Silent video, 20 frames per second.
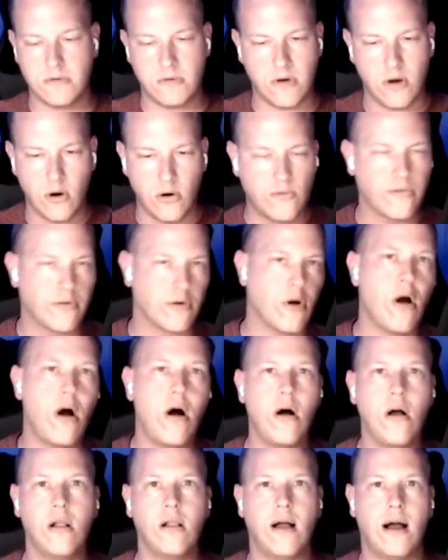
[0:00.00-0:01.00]

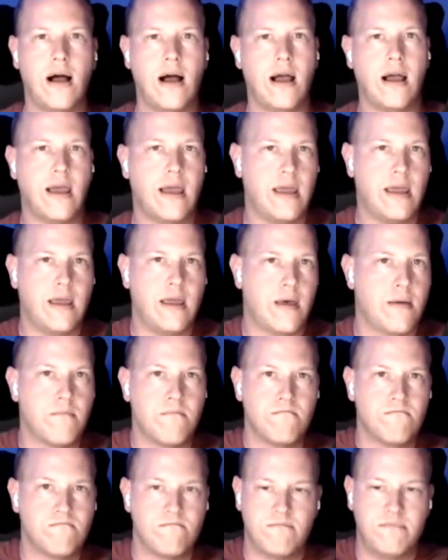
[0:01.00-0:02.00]
Overall, I
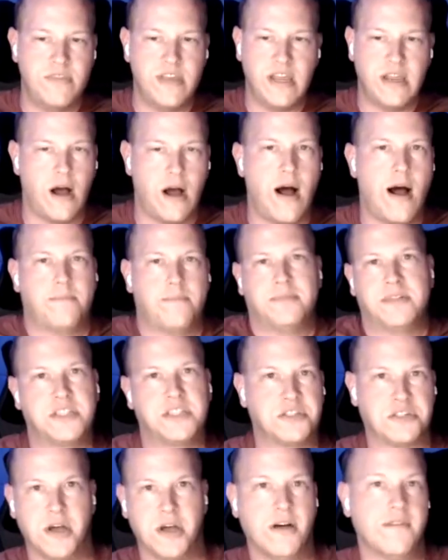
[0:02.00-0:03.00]
am the ops of